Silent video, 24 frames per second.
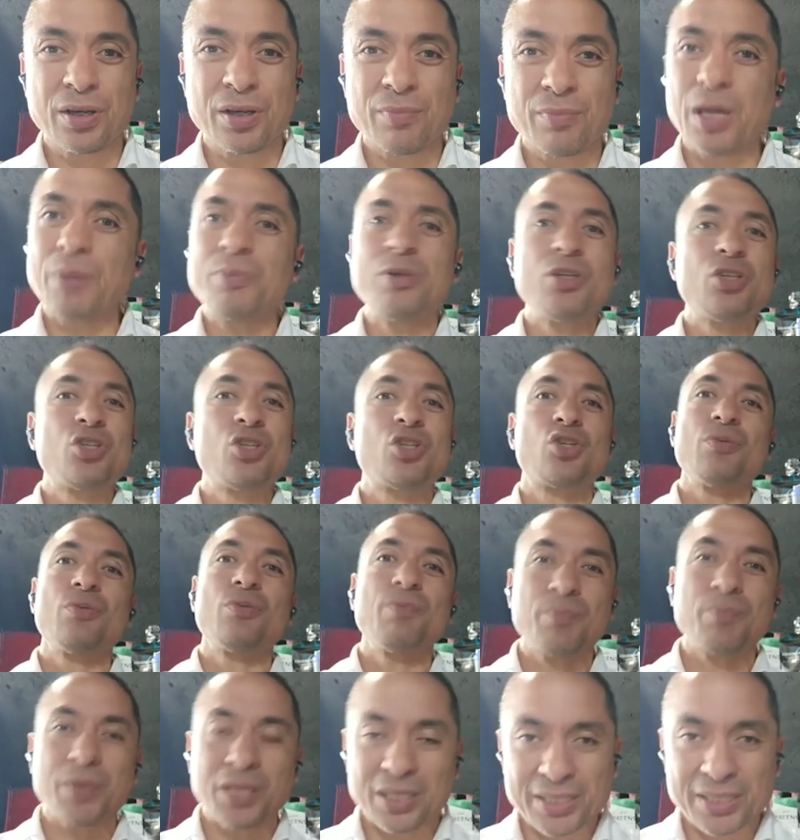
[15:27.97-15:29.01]
Maybe you
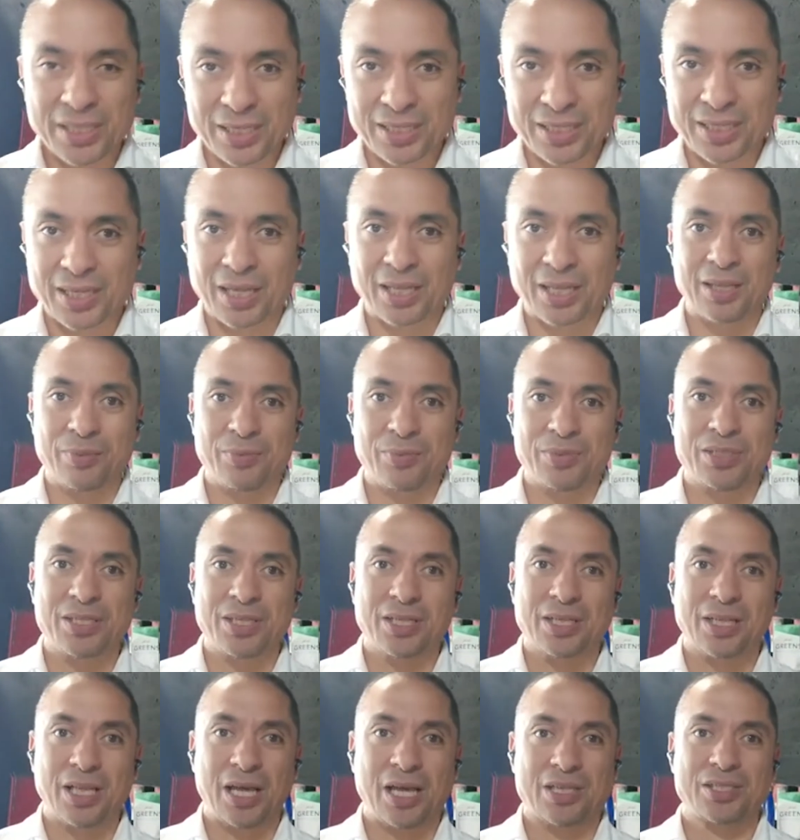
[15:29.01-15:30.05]
shouldn't be attending unlimited
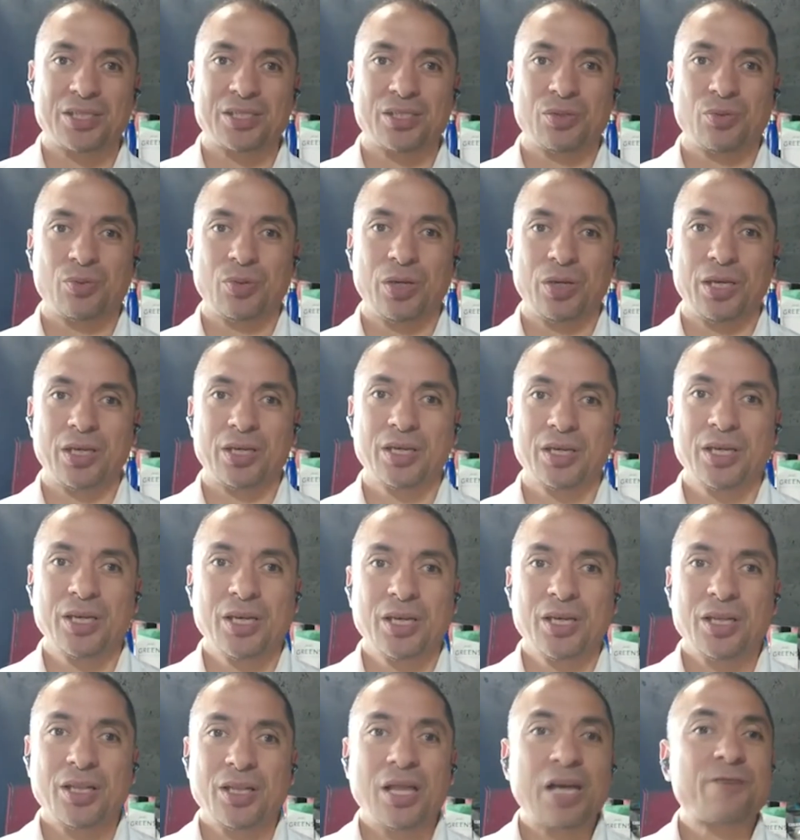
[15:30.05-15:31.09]
classes a week.
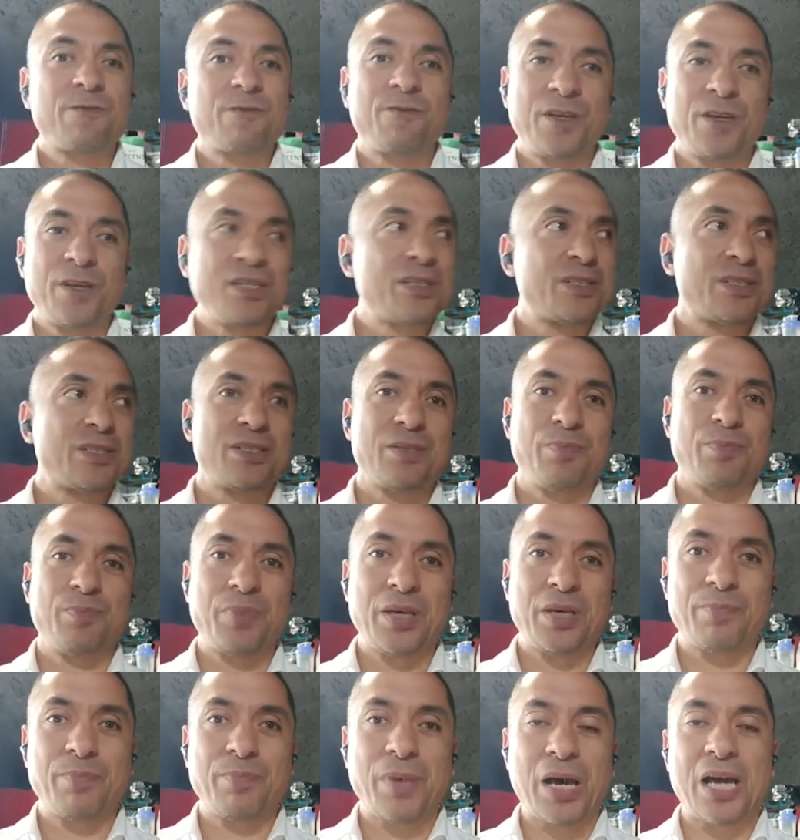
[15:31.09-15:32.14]
Like, fitness is a
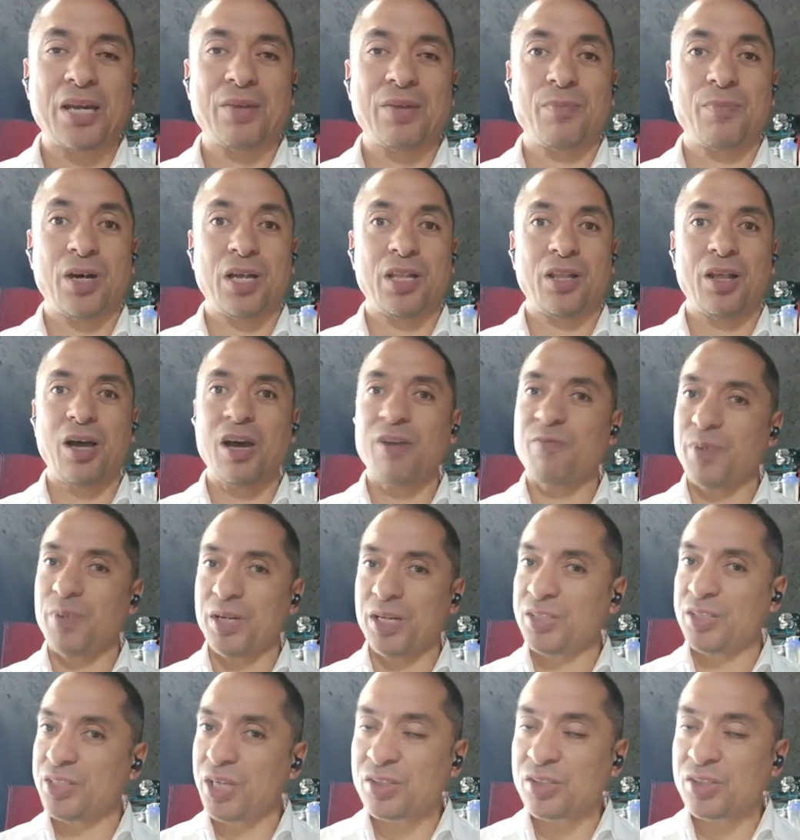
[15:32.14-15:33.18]
big part of my life, but
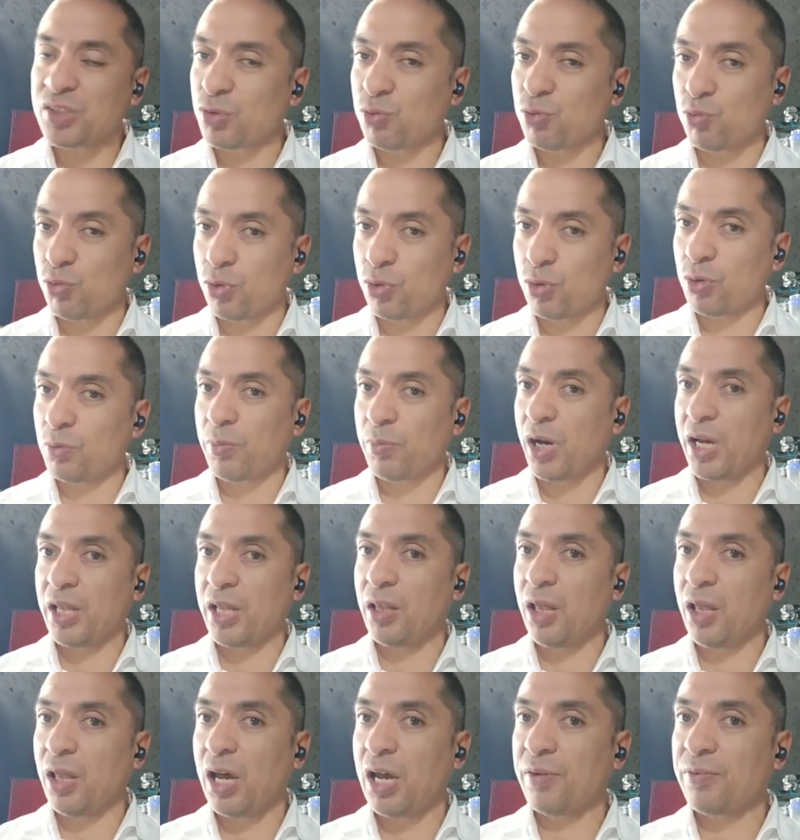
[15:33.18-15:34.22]
it doesn't rule my
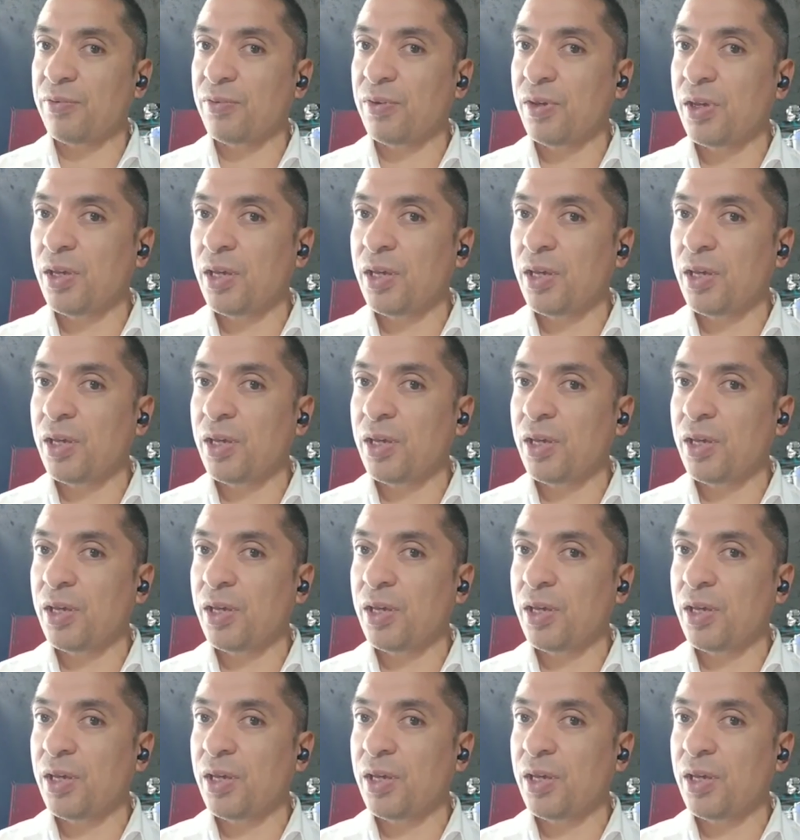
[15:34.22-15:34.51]
life.